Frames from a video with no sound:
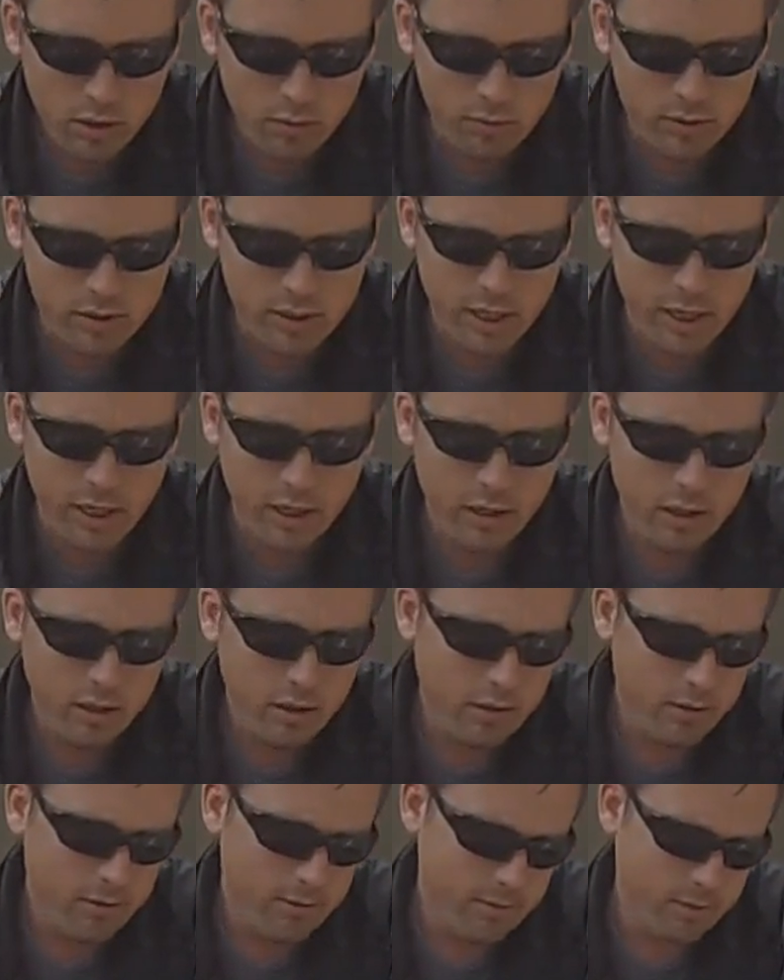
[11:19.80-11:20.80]
We say,
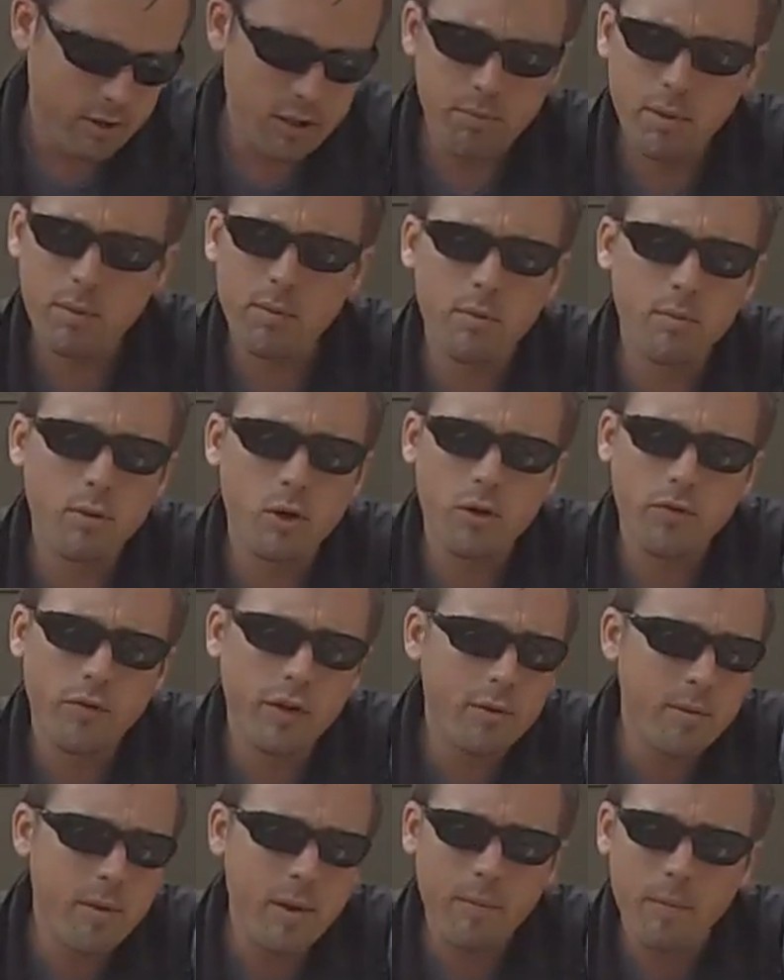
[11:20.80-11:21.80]
some people are
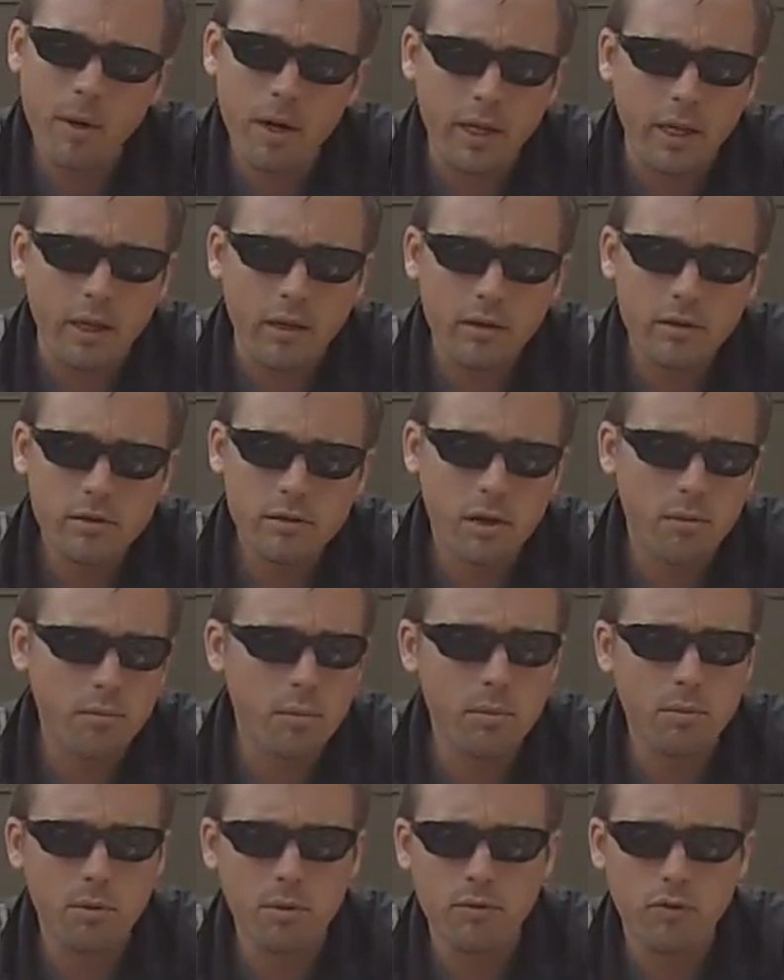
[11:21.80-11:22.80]
motivated by money, some
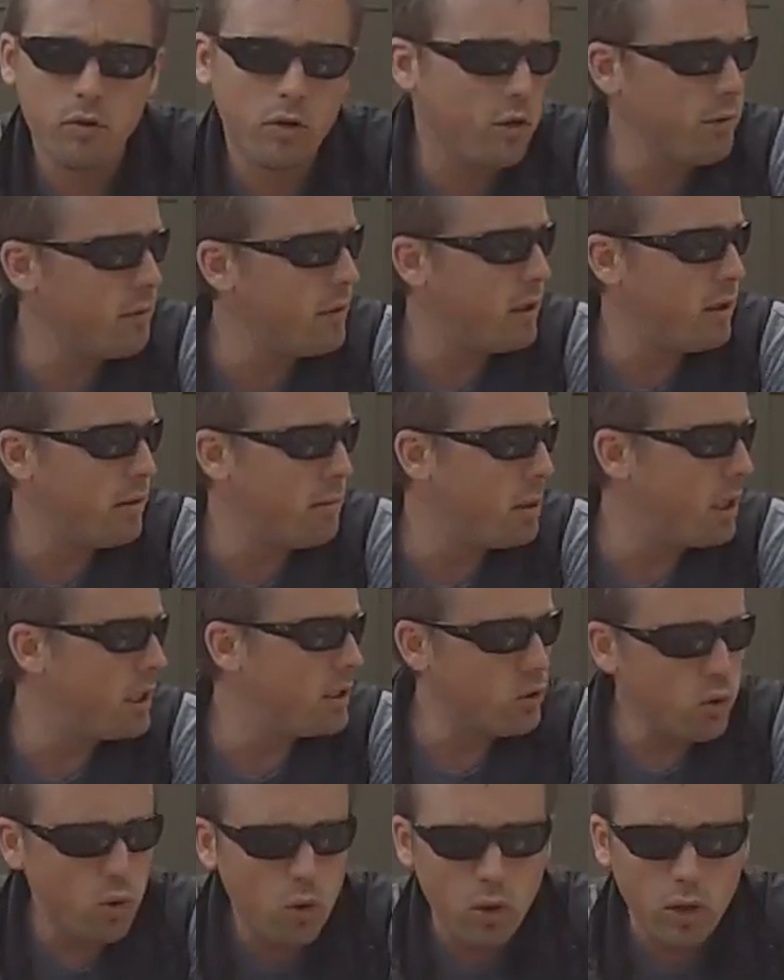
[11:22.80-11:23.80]
people are motivated by
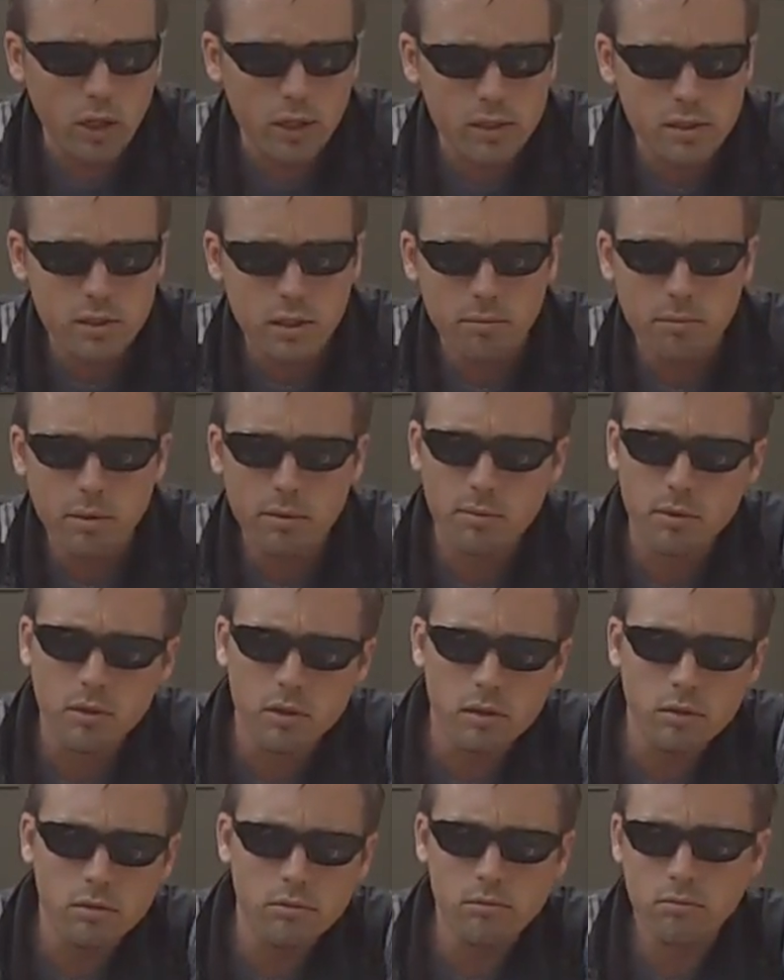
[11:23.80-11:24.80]
toys, some people
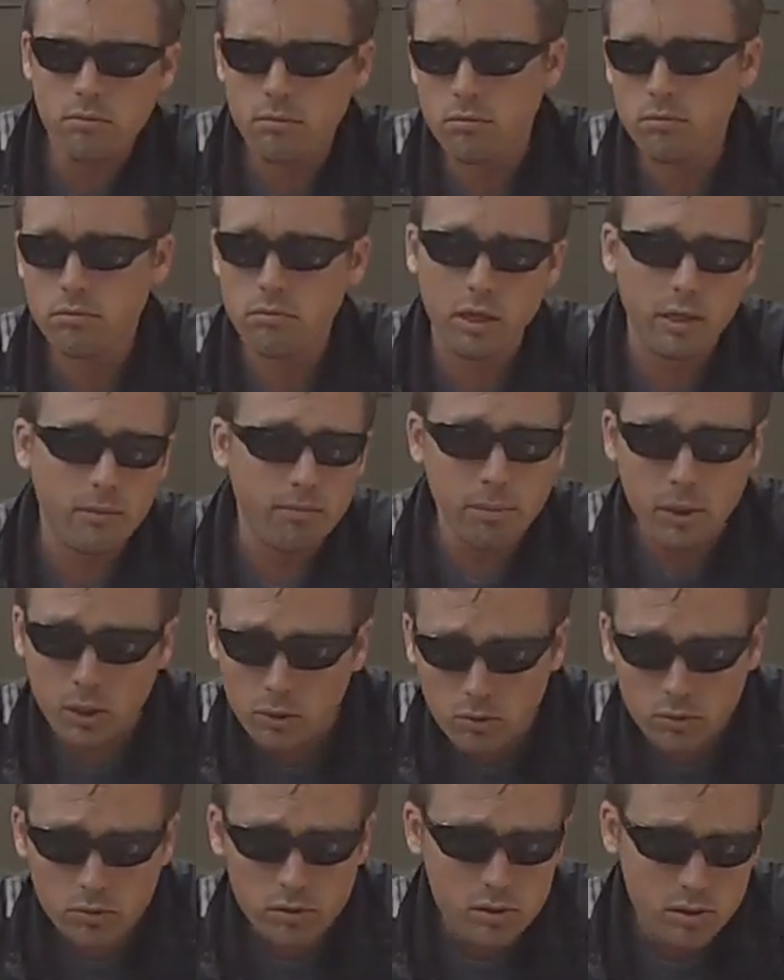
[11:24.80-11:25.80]
are like
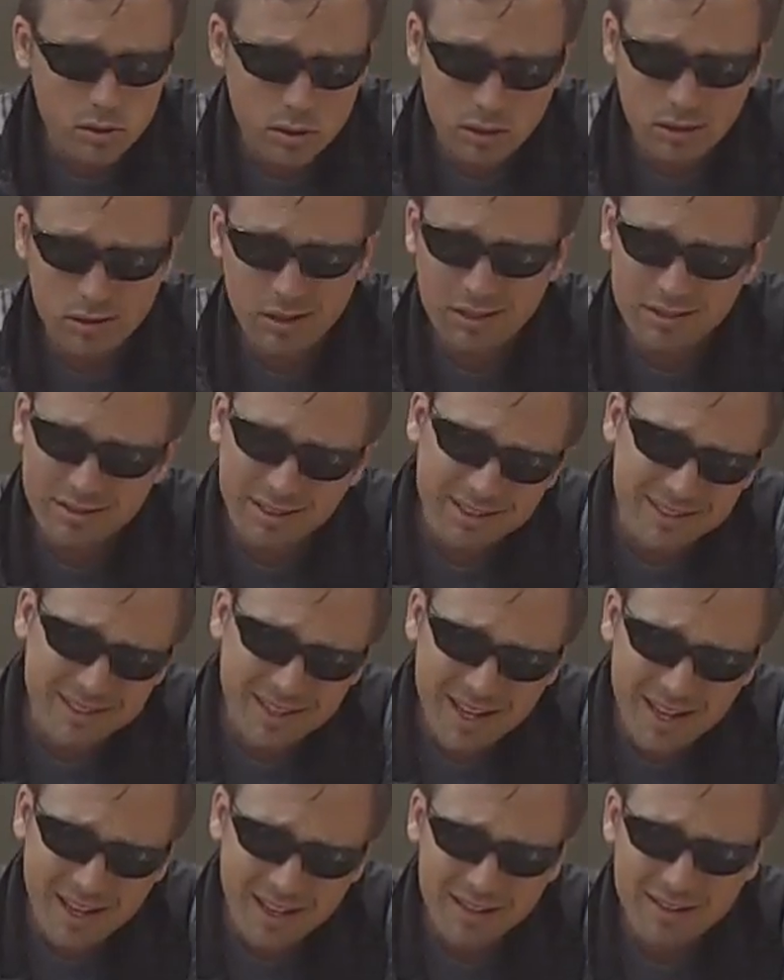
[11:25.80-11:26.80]
boats and things like
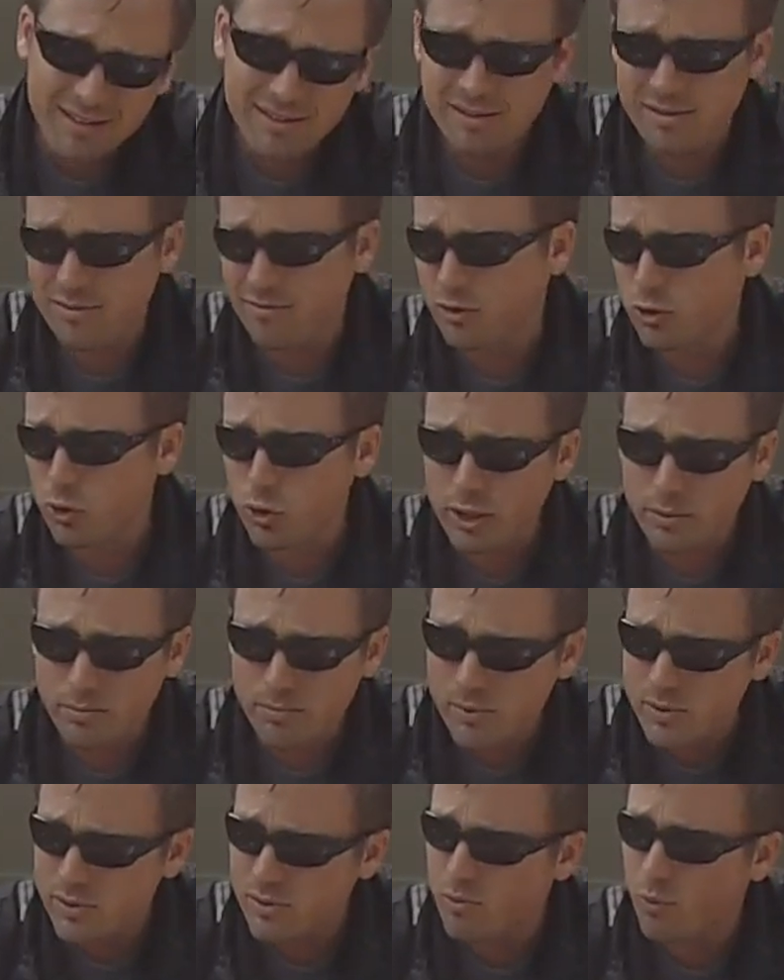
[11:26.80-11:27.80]
that,
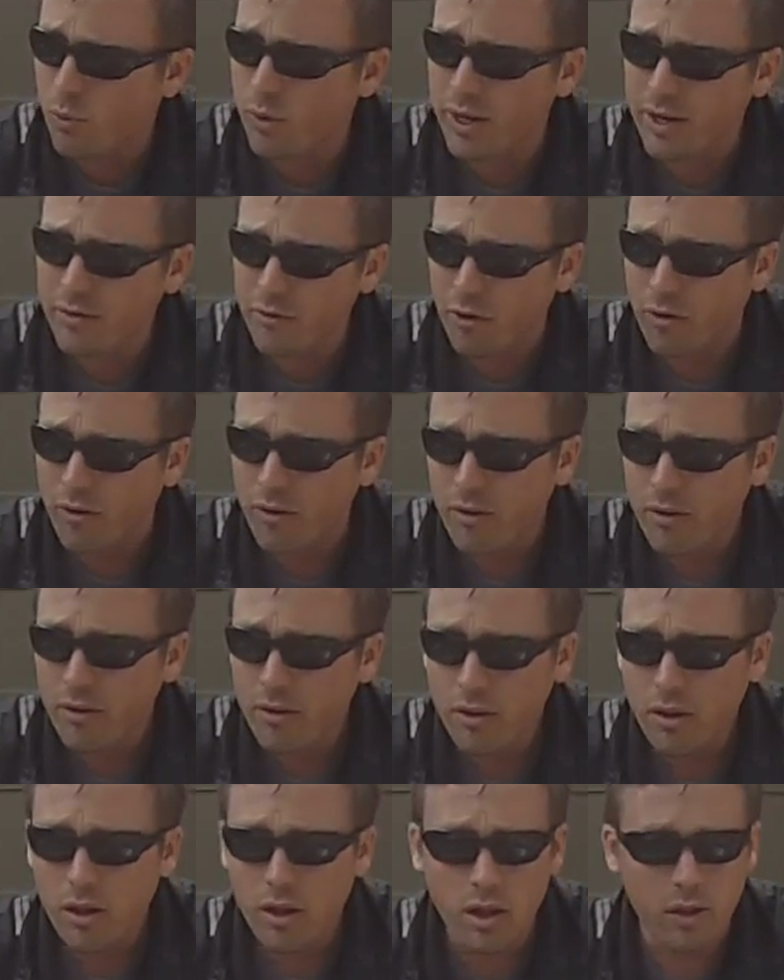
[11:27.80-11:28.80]
trips, whatever.
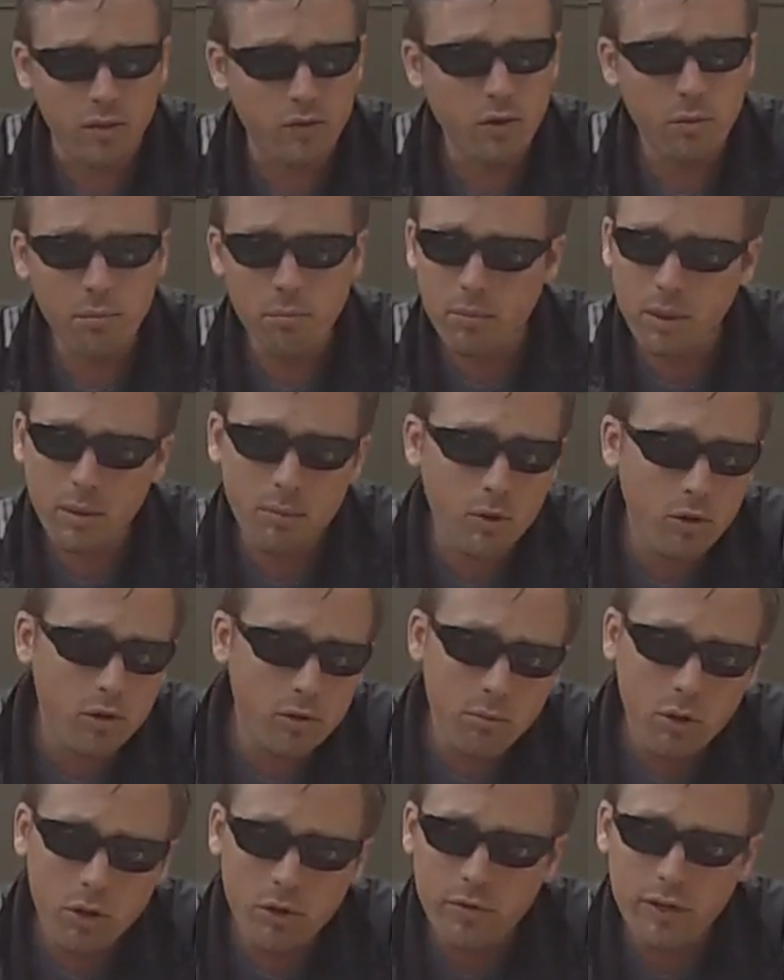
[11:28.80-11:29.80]
Some people are
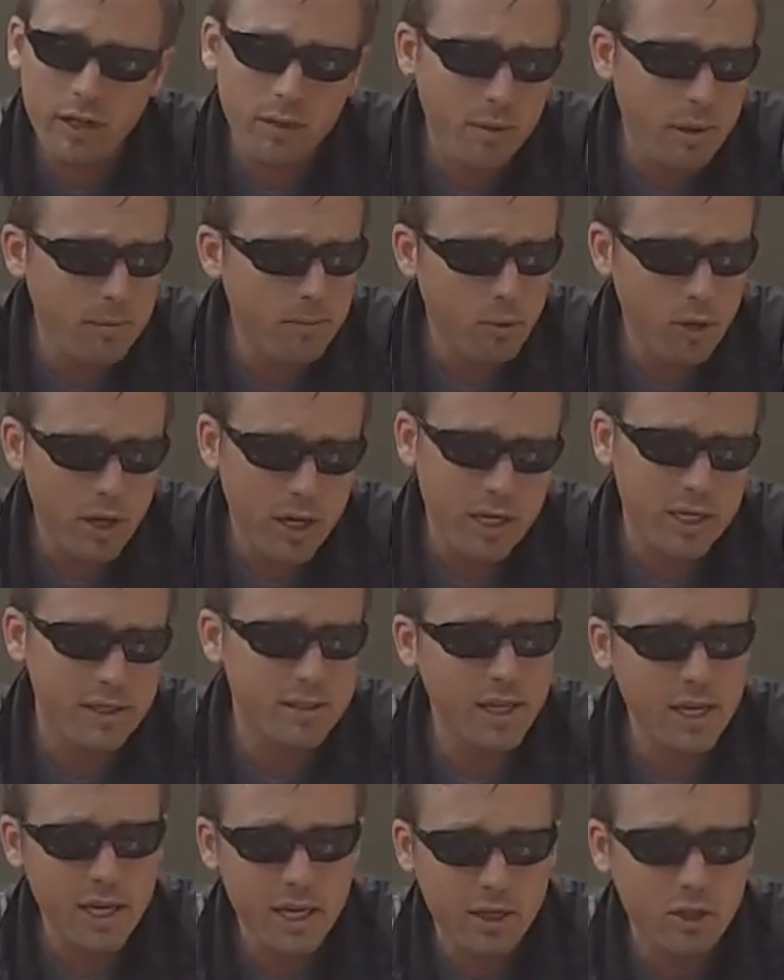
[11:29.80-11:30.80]
motivated by praise.
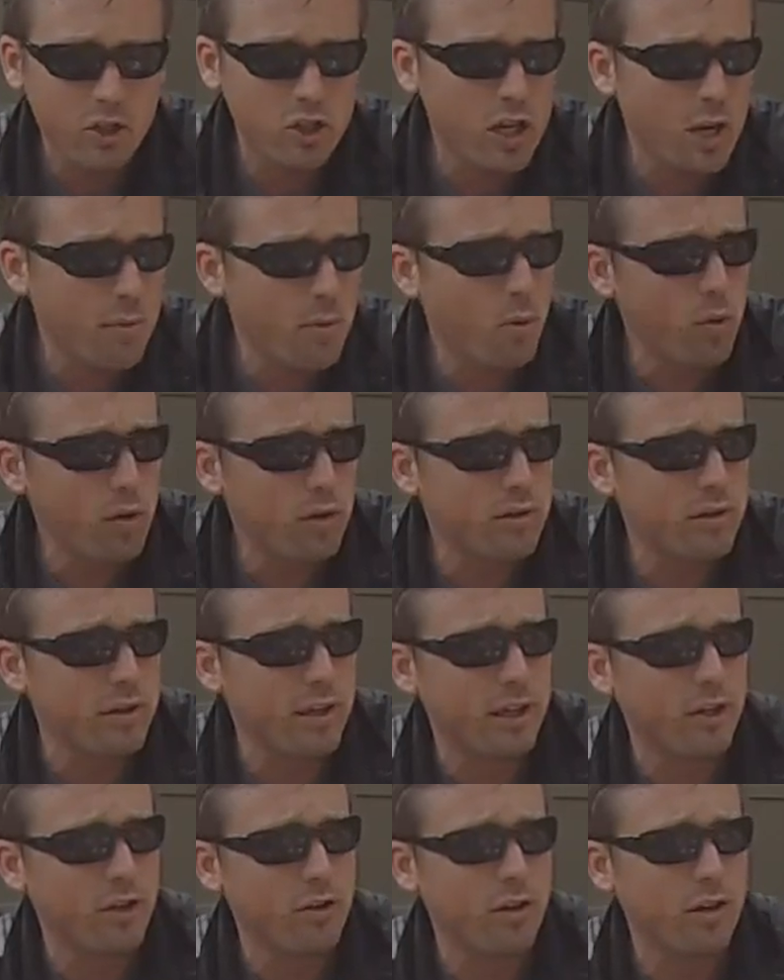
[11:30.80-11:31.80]
Hey, good job at work
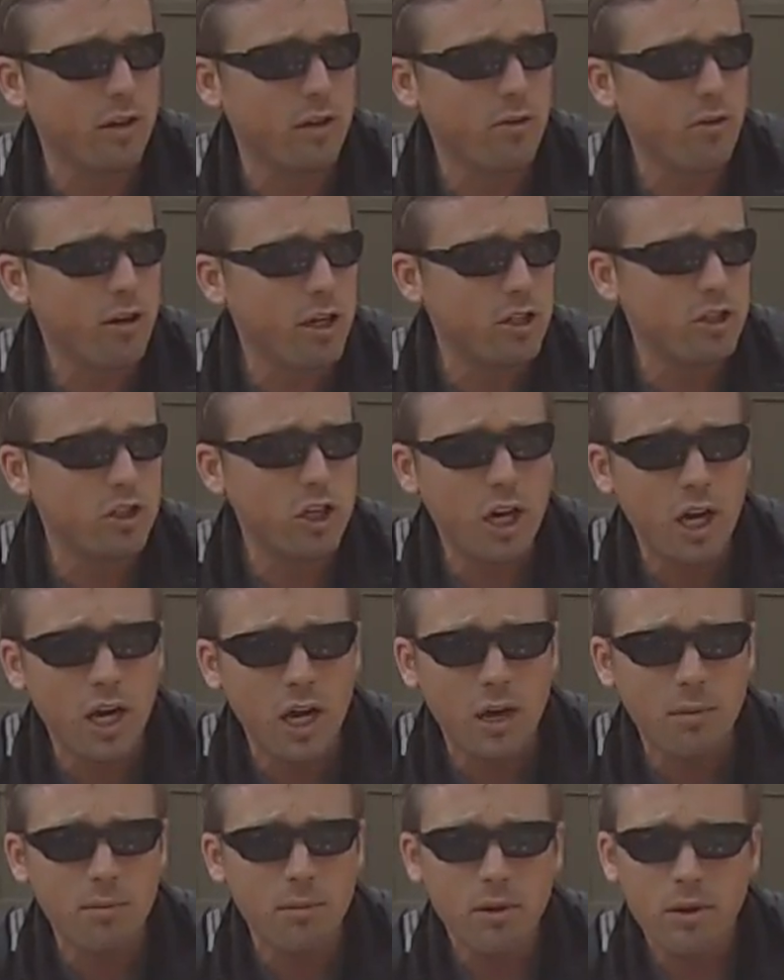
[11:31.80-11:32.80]
today. You did a great
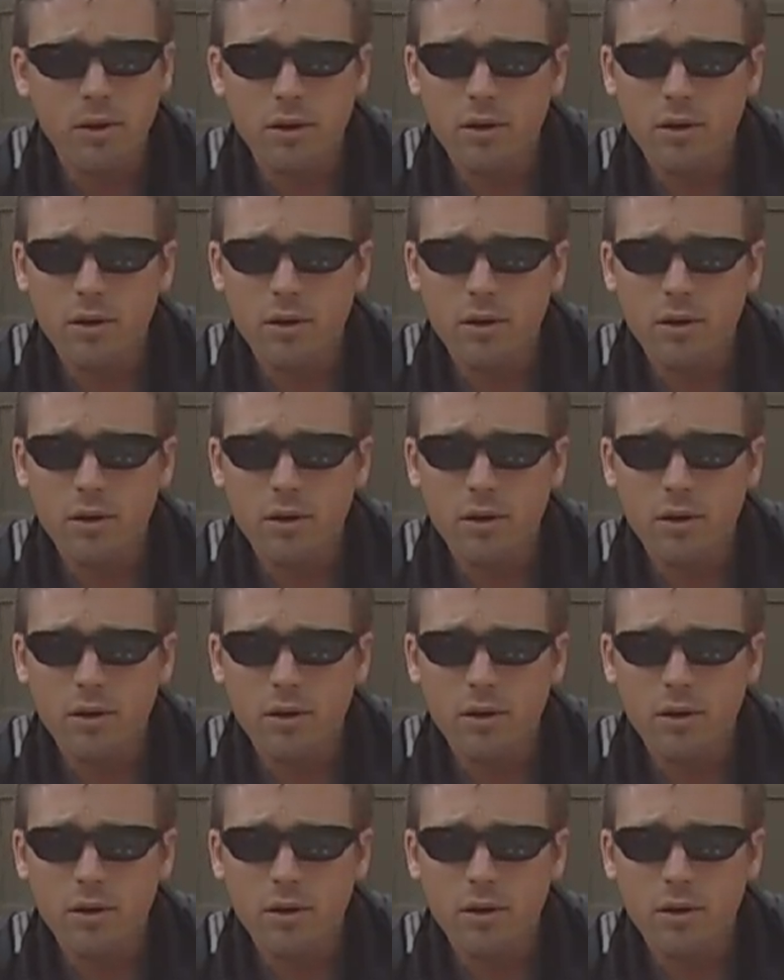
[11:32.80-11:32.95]
job.